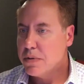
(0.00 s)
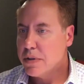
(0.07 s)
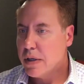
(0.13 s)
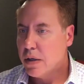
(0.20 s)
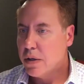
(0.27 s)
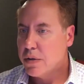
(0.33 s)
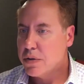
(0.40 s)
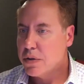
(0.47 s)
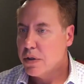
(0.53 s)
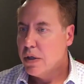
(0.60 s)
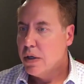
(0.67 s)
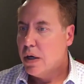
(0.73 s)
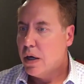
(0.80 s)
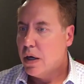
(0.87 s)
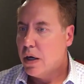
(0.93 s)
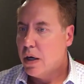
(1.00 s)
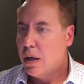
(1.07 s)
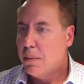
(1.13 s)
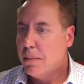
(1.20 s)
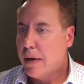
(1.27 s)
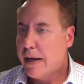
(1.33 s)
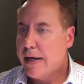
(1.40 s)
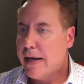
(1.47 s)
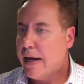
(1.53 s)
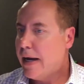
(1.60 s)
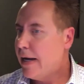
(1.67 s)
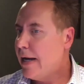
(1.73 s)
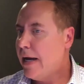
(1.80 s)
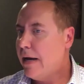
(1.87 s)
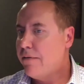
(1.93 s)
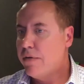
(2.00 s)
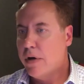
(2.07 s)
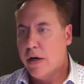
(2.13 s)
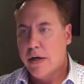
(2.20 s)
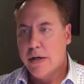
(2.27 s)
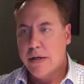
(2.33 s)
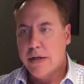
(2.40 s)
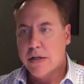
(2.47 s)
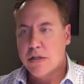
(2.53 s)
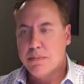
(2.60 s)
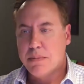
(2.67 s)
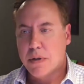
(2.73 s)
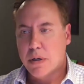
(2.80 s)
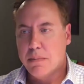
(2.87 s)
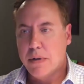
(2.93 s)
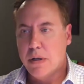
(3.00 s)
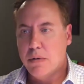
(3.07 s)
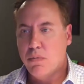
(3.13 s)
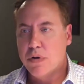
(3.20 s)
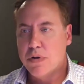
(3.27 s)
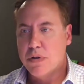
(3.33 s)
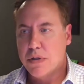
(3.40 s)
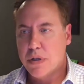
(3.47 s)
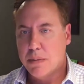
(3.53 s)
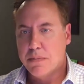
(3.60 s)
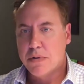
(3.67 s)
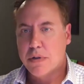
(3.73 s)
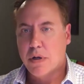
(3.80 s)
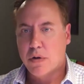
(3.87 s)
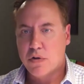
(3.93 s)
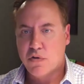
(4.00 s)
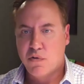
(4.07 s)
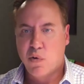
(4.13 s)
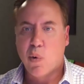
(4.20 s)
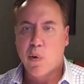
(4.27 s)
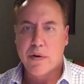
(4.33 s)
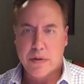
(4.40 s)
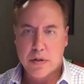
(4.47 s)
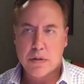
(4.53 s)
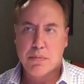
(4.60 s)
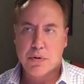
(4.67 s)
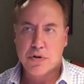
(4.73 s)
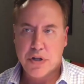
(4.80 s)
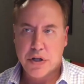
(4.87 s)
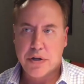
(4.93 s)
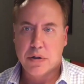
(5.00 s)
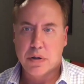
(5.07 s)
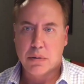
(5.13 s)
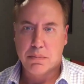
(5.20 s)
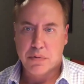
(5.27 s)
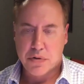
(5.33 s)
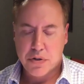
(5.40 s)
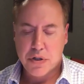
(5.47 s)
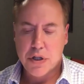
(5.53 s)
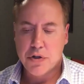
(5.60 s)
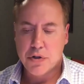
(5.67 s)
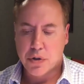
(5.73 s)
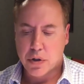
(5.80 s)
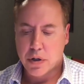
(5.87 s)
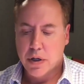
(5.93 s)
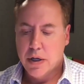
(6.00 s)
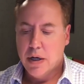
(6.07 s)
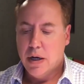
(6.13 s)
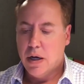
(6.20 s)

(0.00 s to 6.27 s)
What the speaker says: cells, I have not experimented with stem cells for this particular procedure.